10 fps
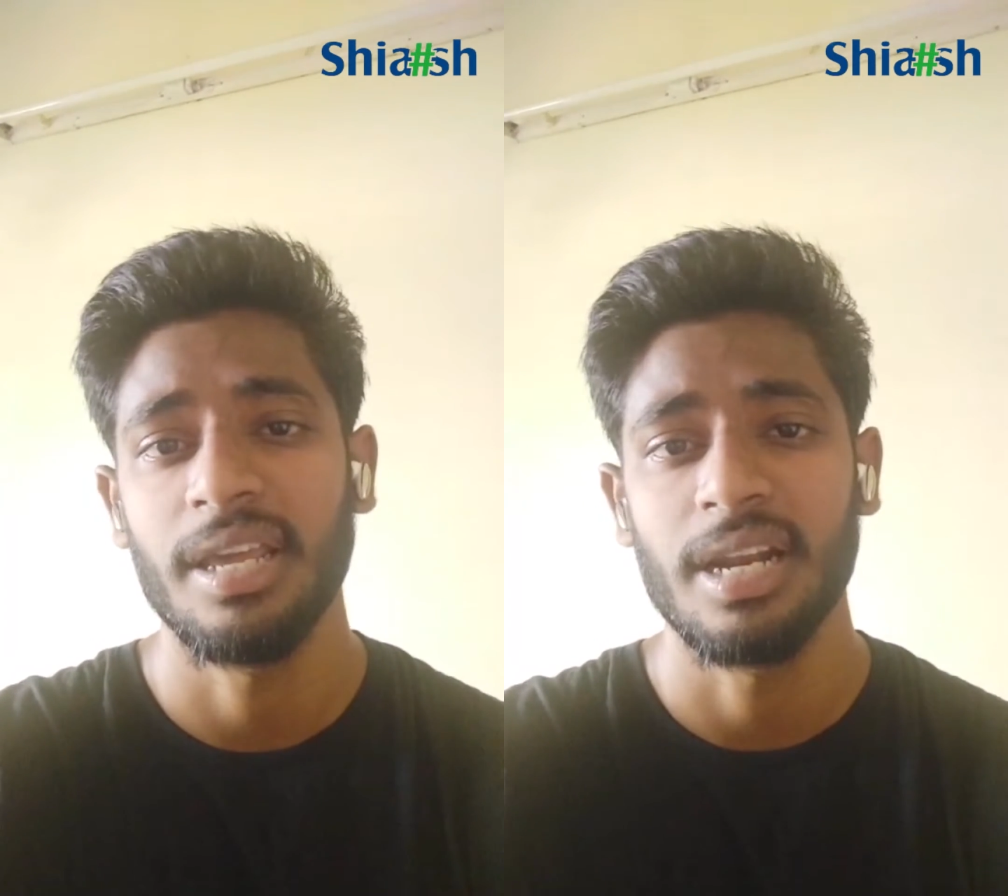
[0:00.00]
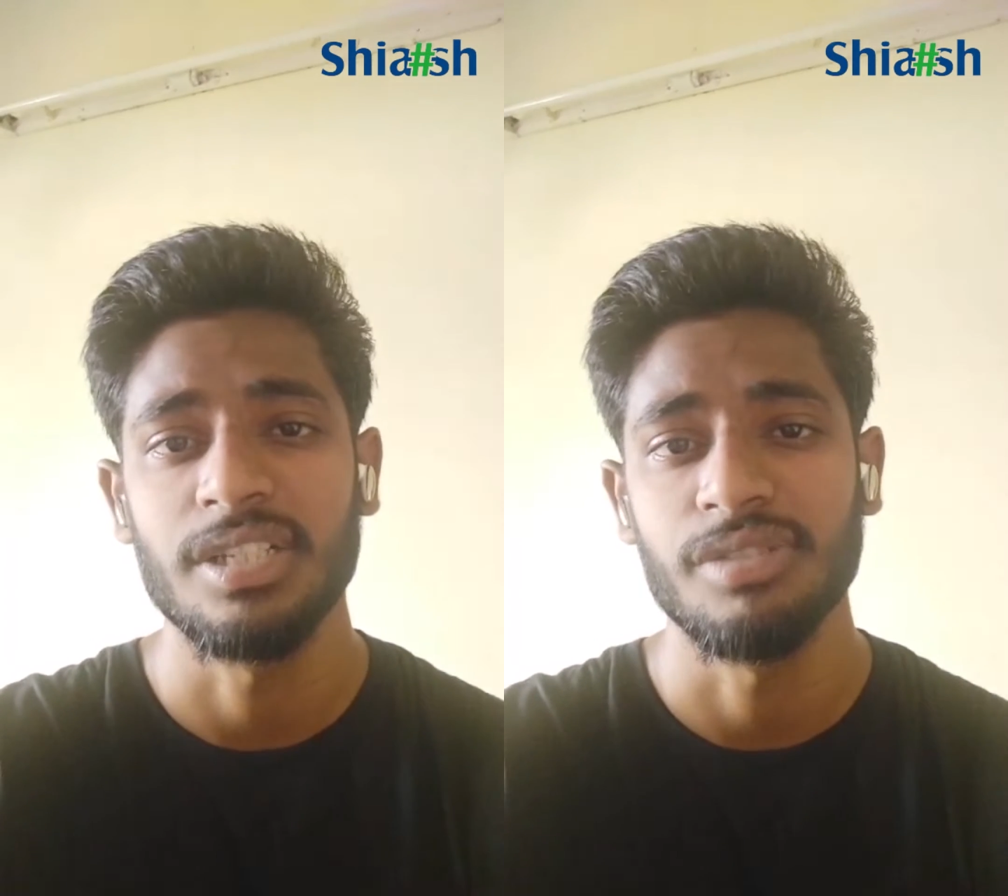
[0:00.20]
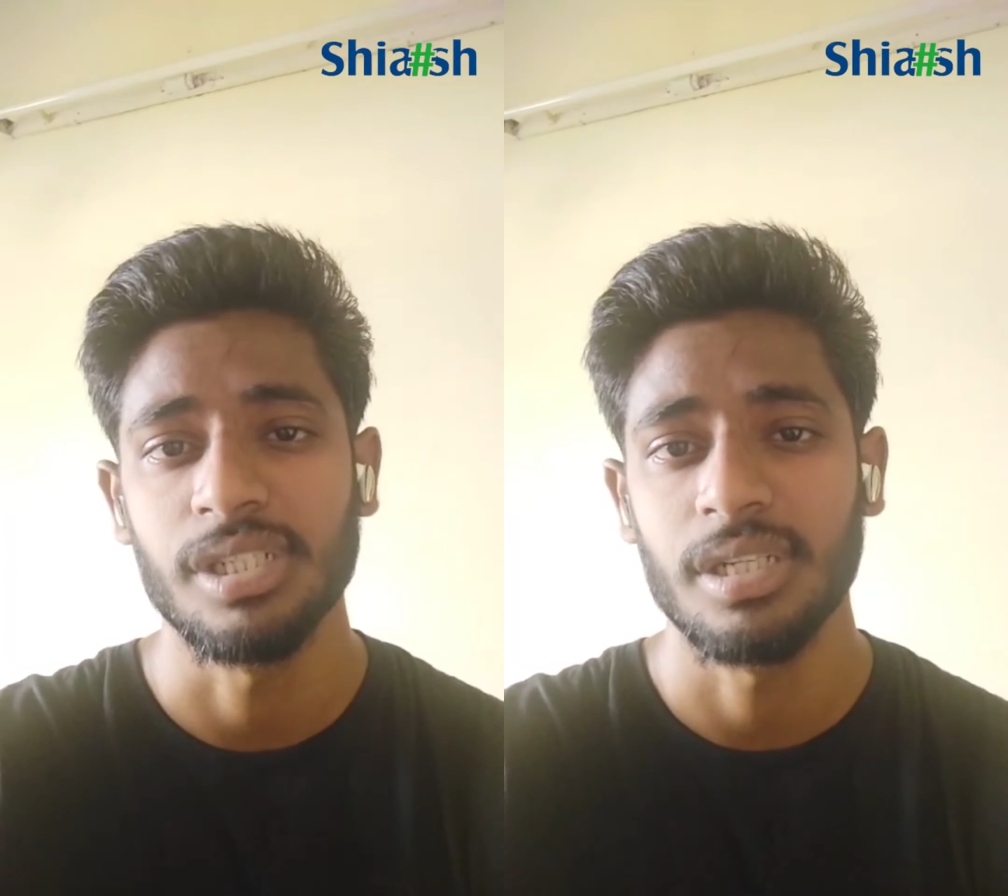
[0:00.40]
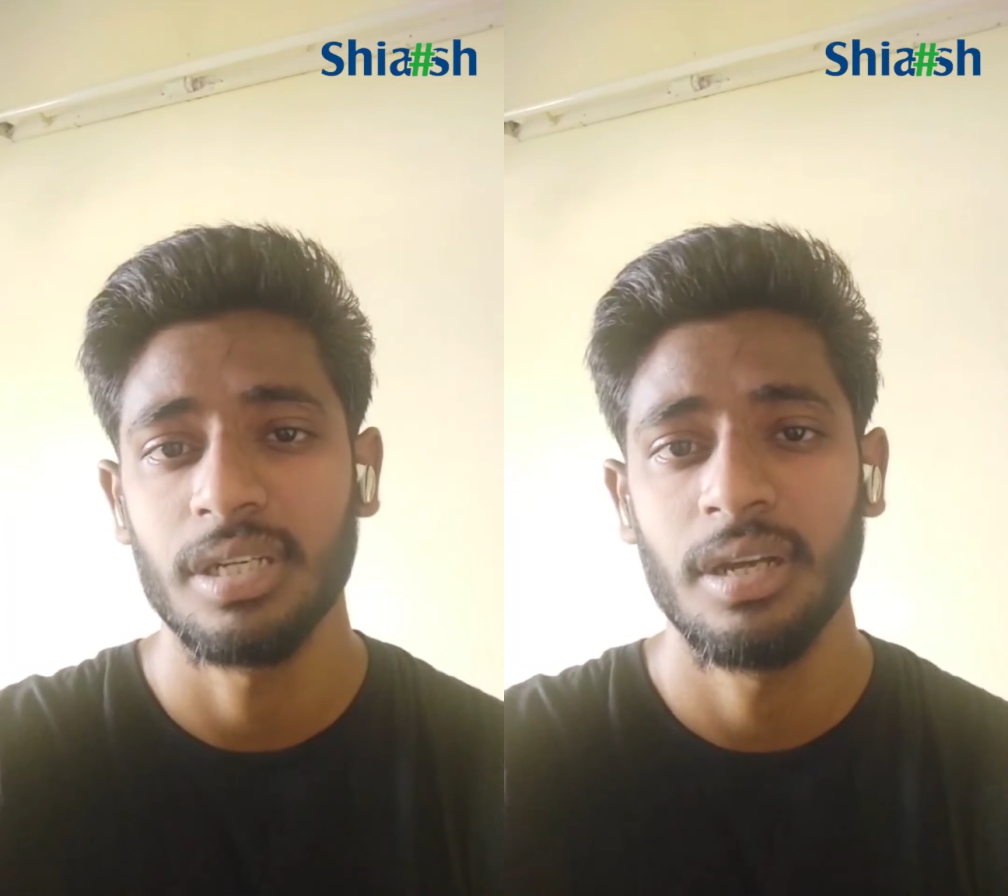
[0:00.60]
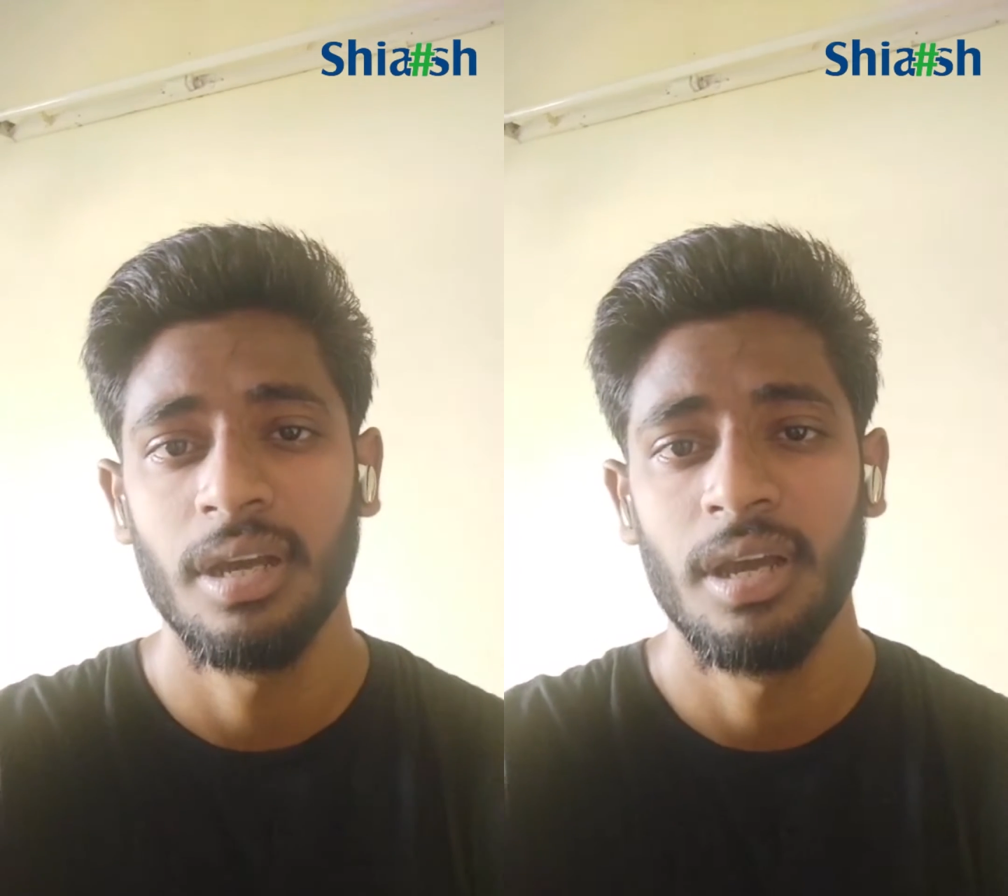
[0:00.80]
graduation,
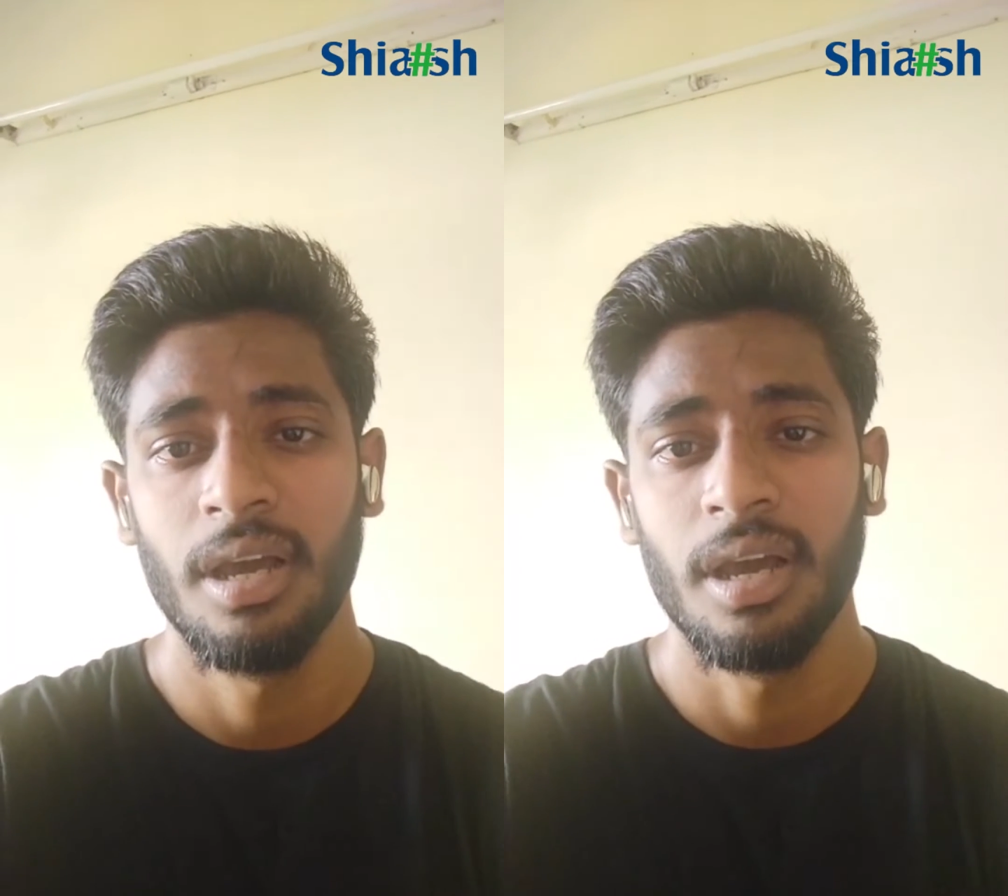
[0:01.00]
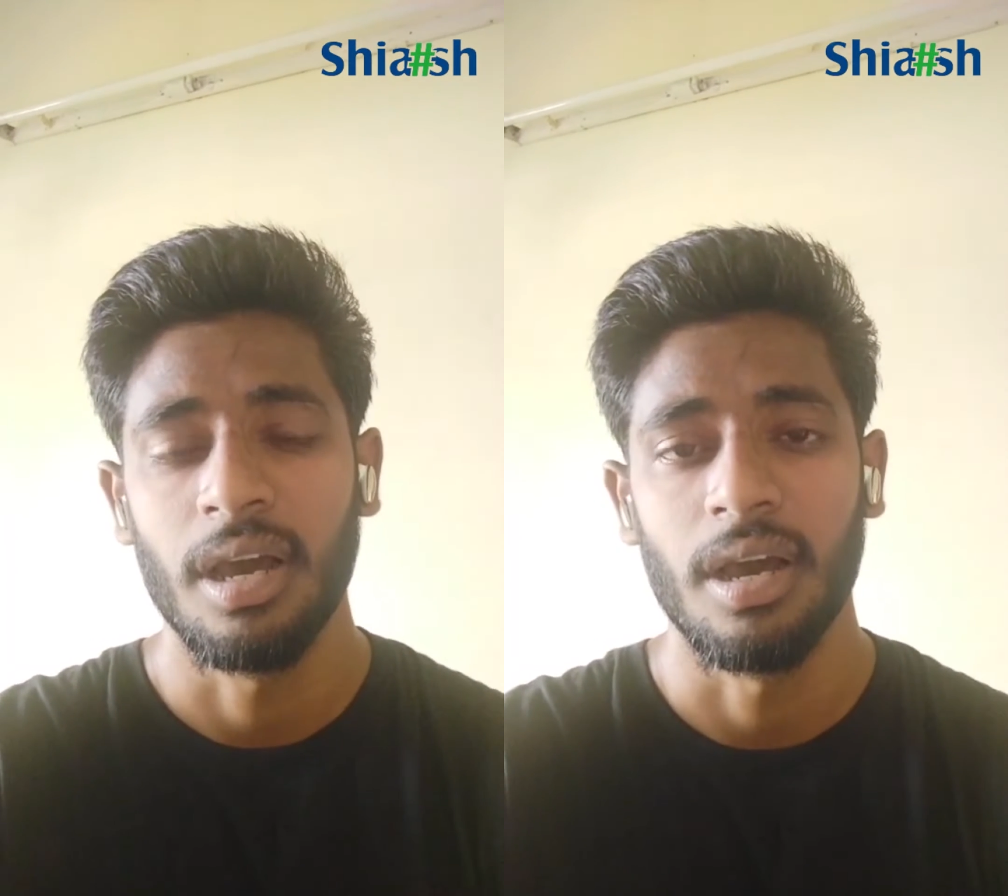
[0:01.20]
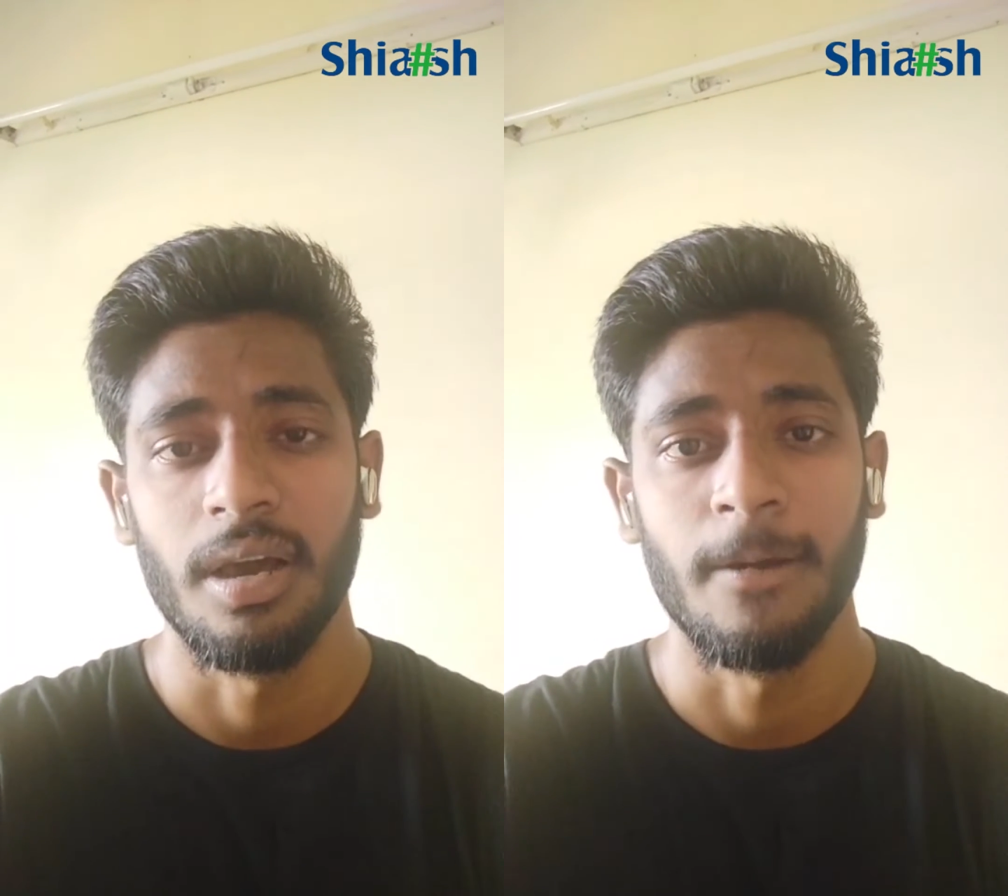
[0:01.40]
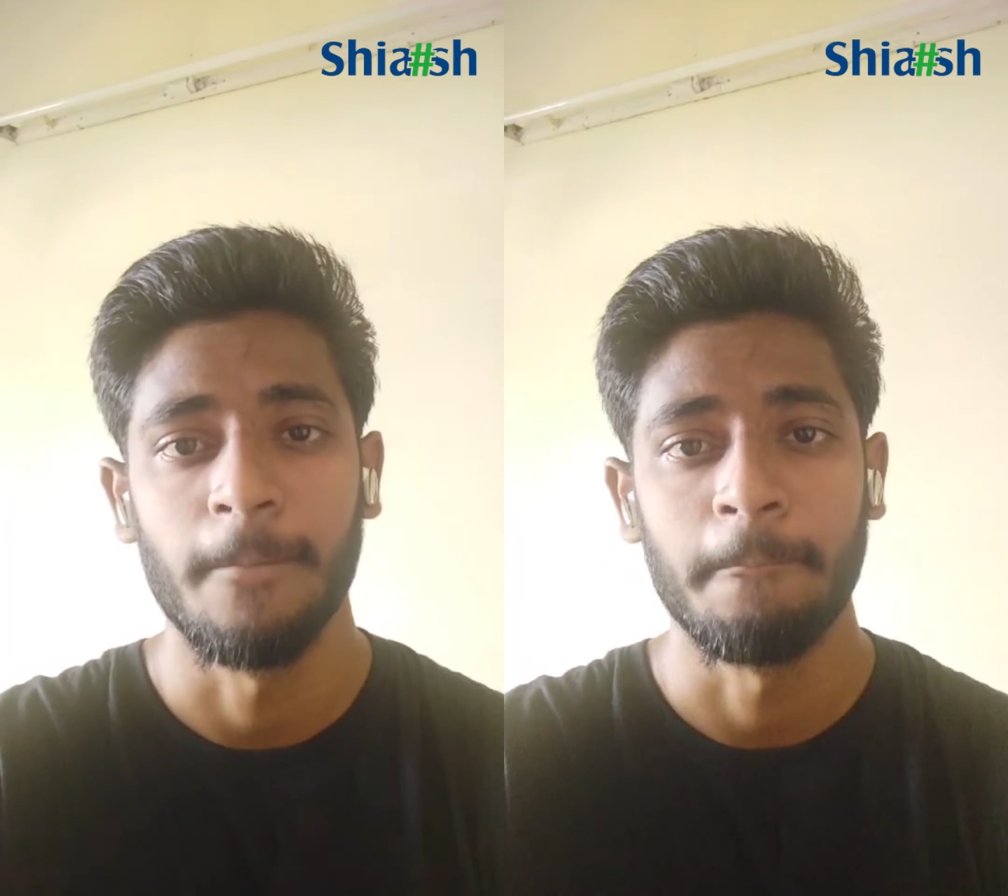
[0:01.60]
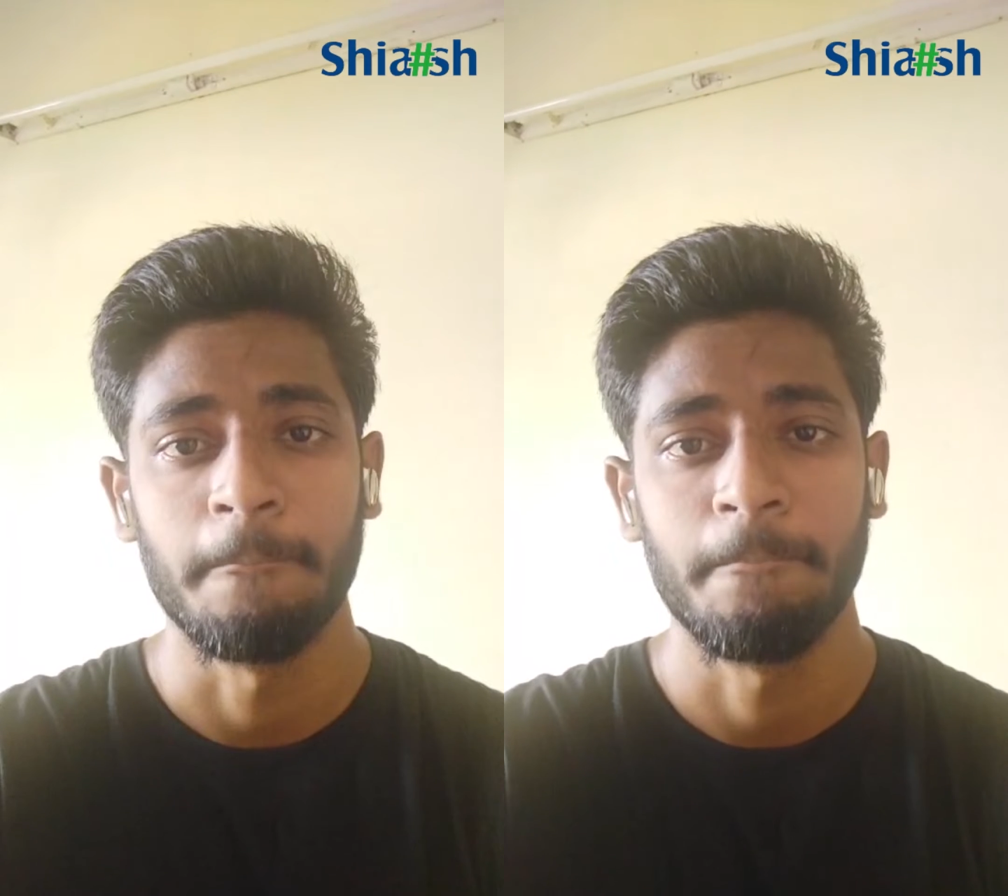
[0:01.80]

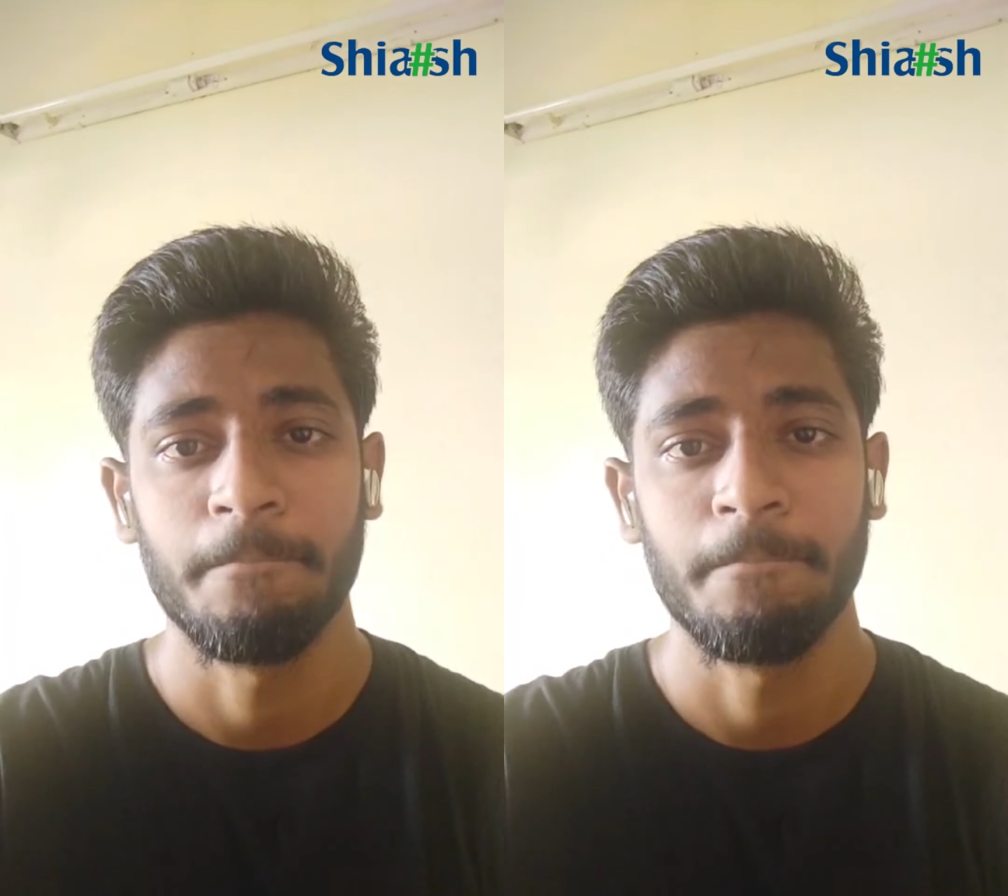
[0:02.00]
um,